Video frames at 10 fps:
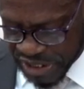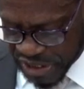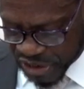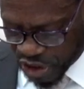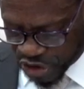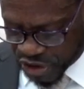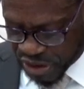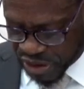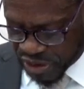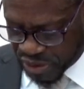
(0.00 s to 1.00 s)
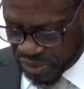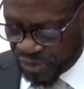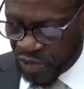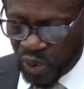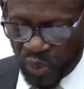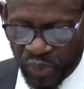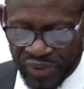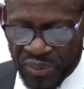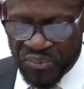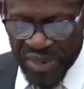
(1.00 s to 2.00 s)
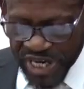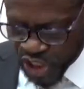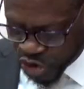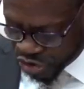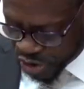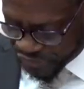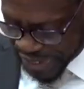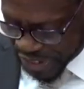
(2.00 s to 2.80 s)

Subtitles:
in discussions with the Ministry of